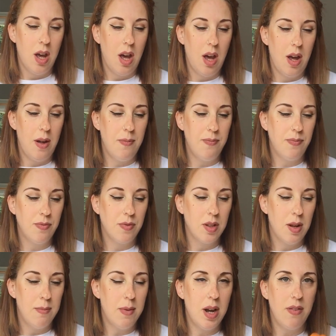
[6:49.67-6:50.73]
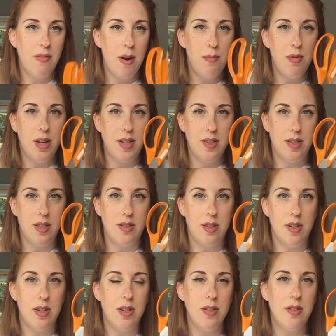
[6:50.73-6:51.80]
My fabric
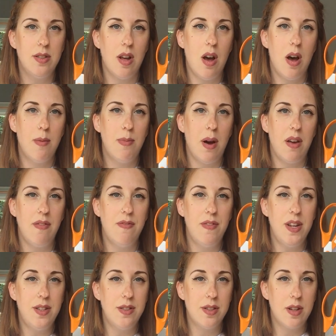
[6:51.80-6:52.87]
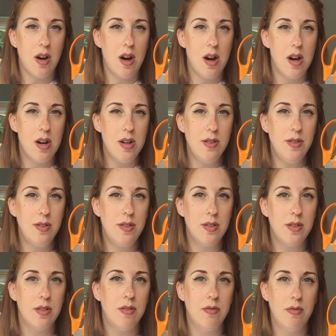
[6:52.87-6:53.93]
scissors are by Fiskars,